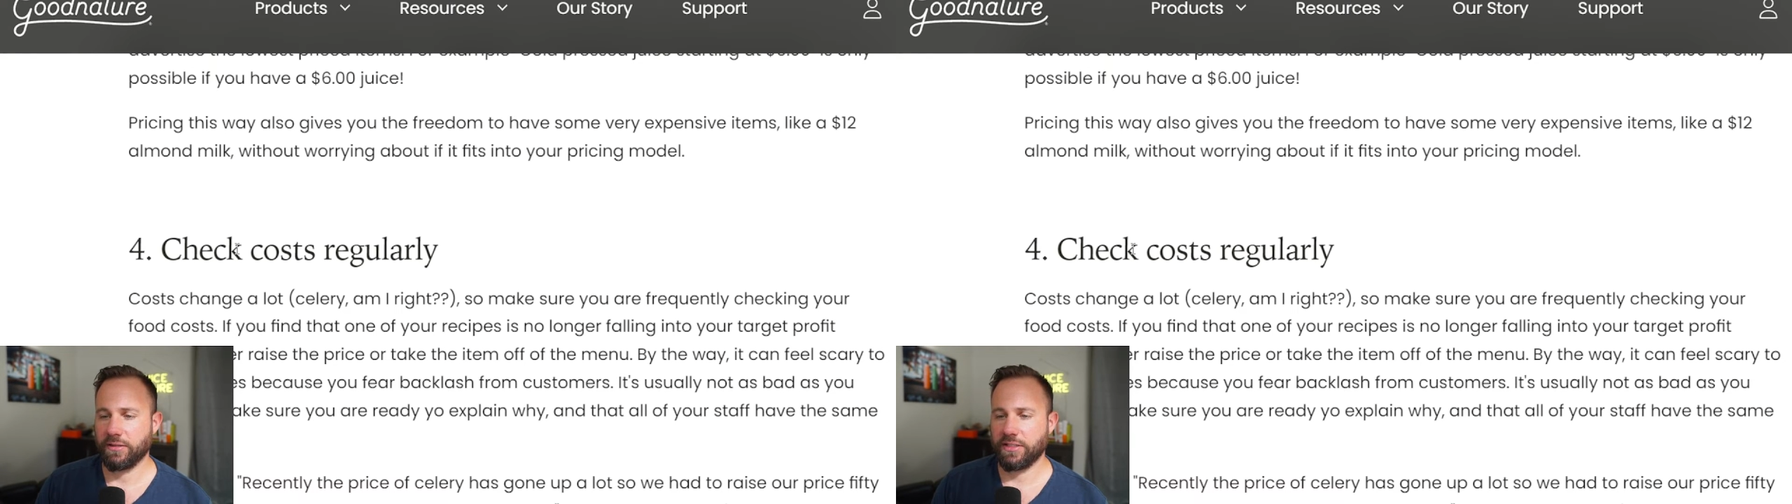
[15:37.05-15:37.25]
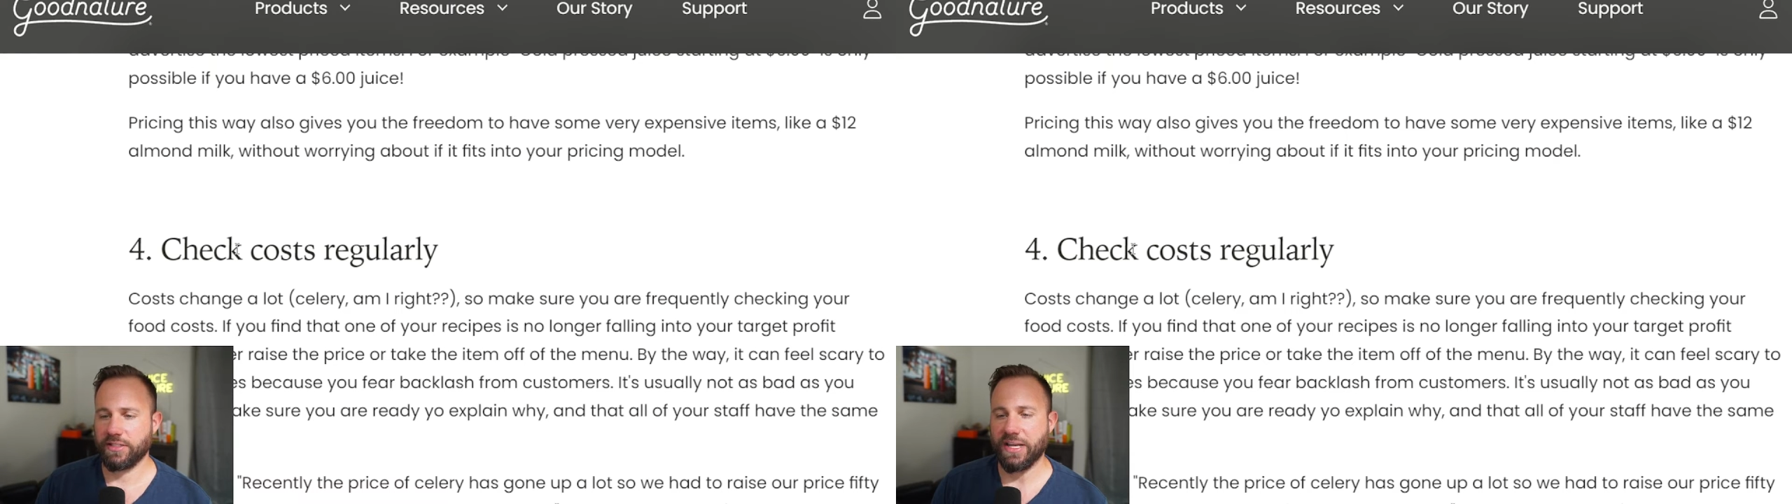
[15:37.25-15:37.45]

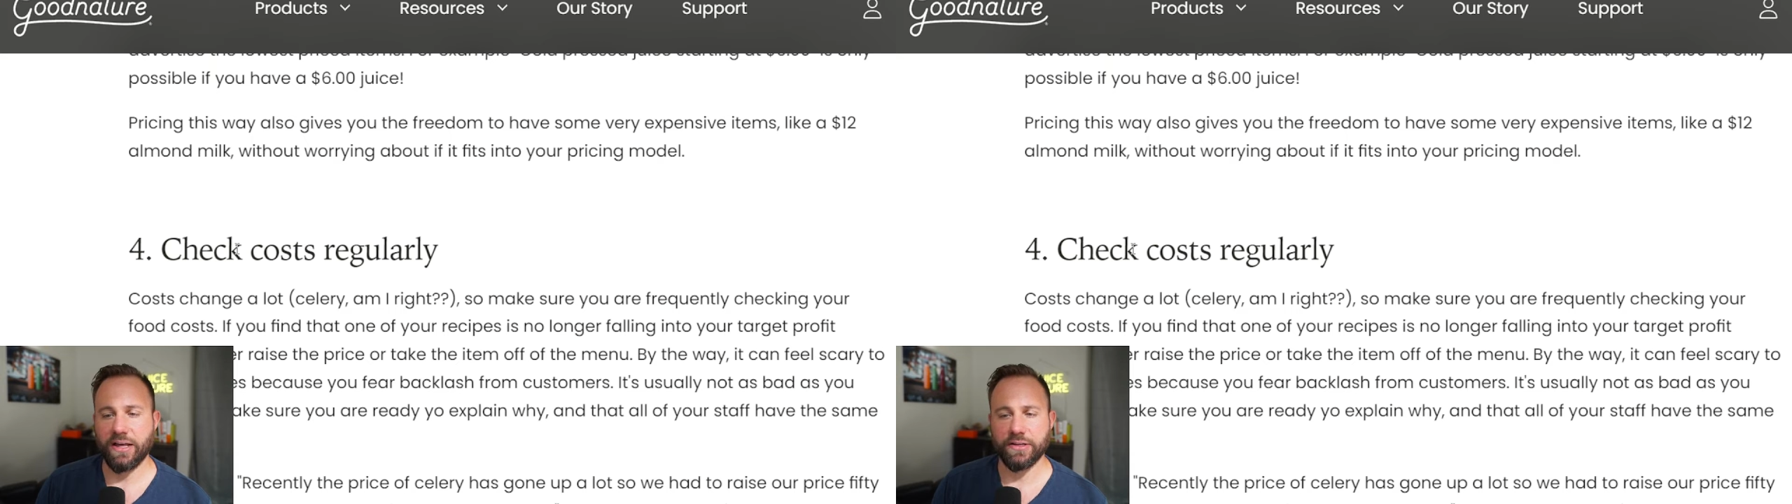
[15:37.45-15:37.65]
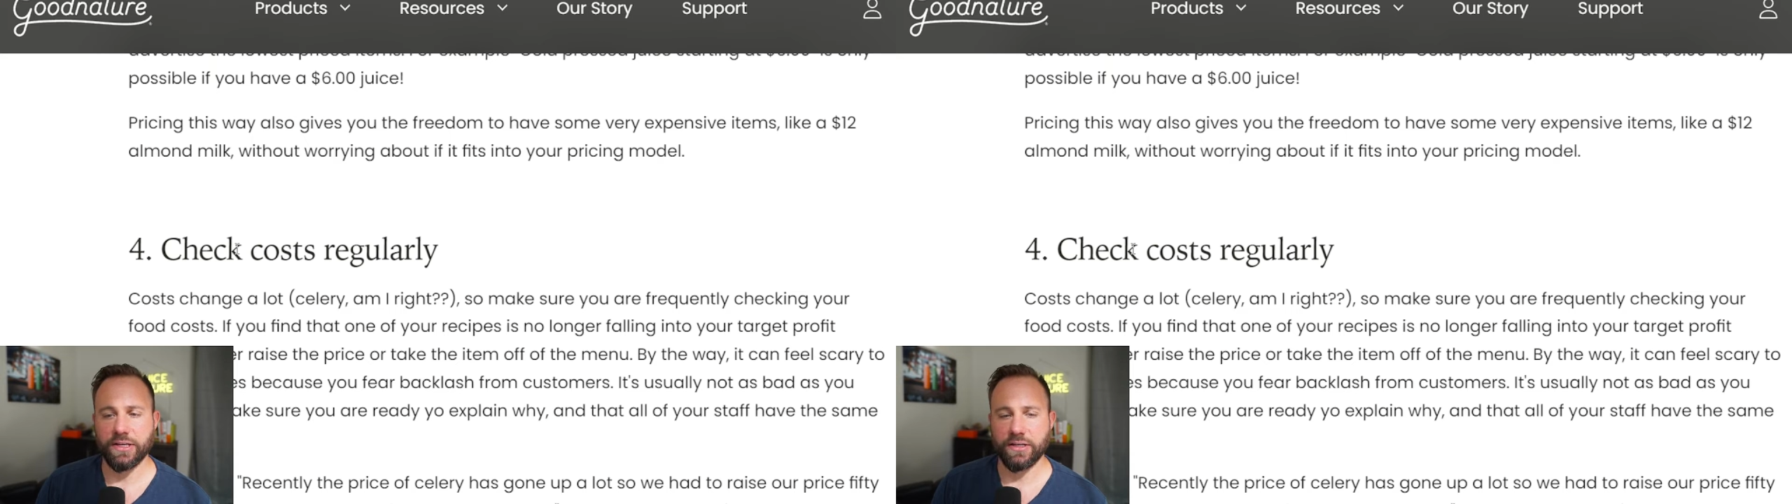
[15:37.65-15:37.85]

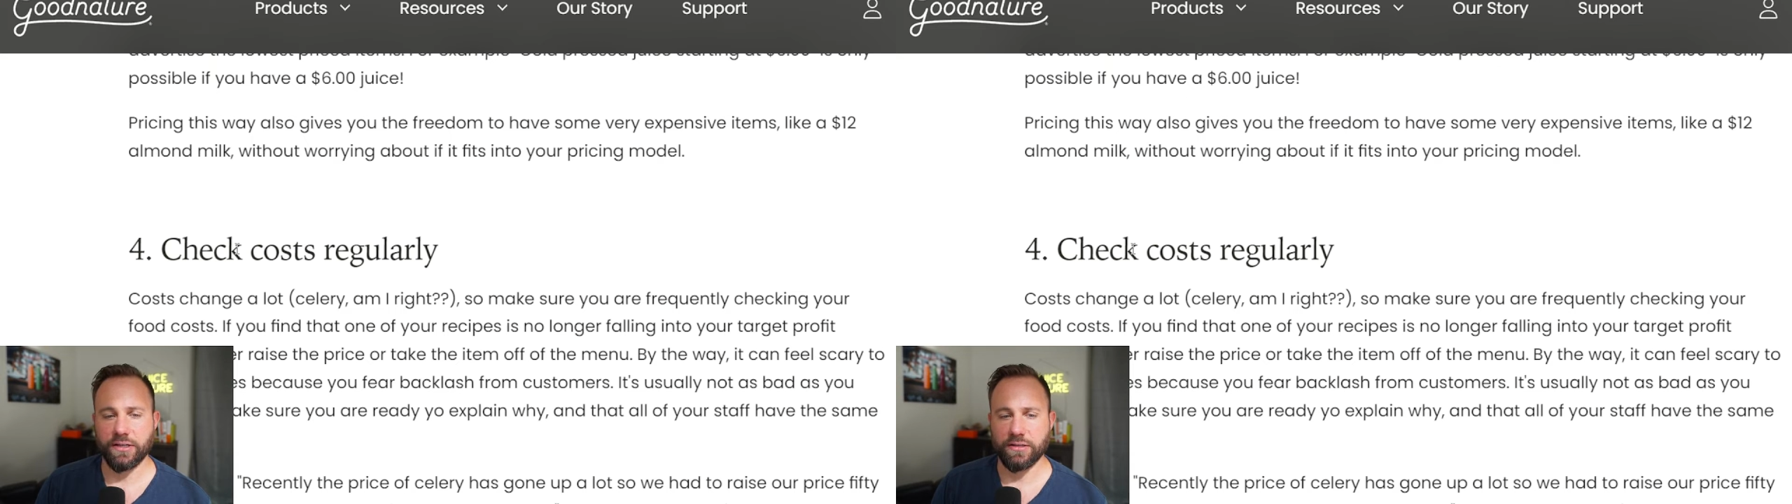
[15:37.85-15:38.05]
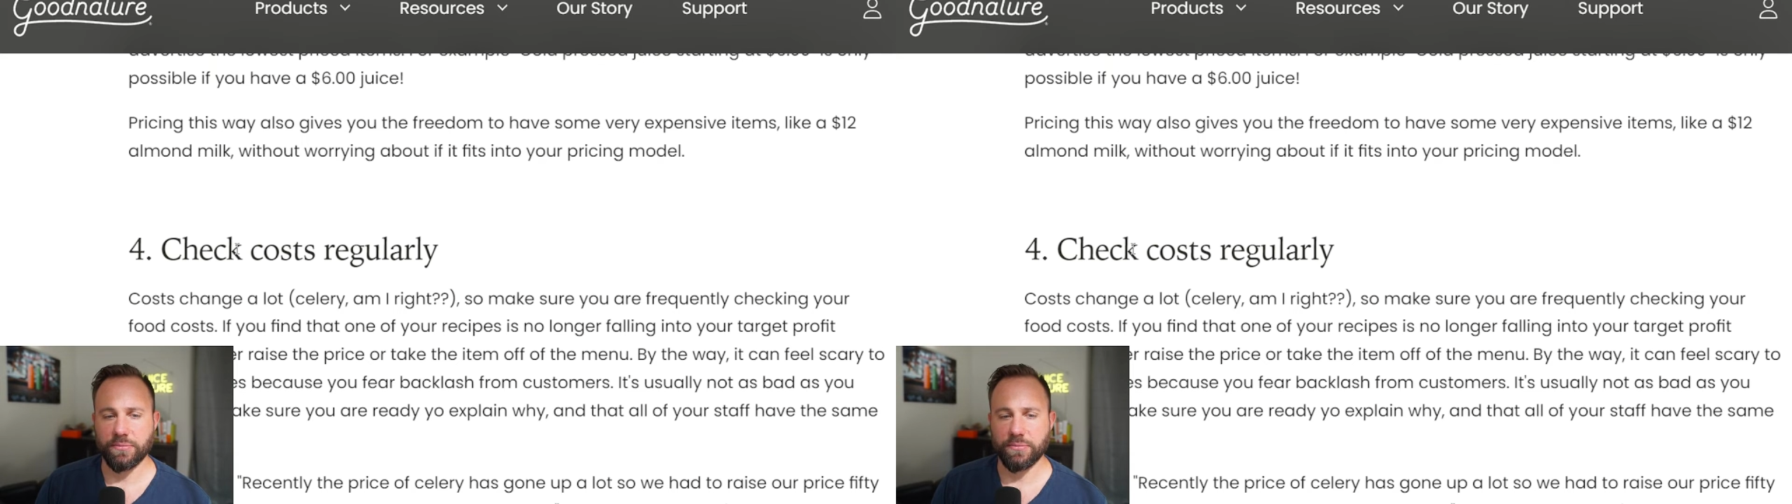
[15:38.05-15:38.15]
seasonality and